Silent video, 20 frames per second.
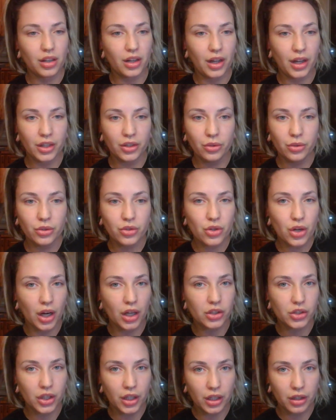I do the
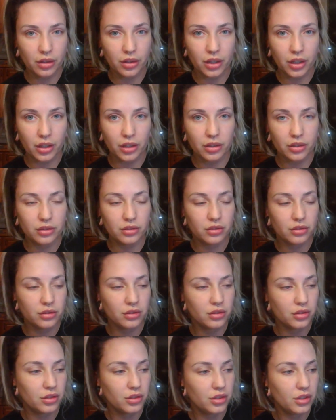trash can thing.
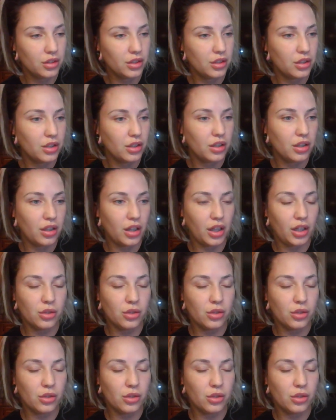I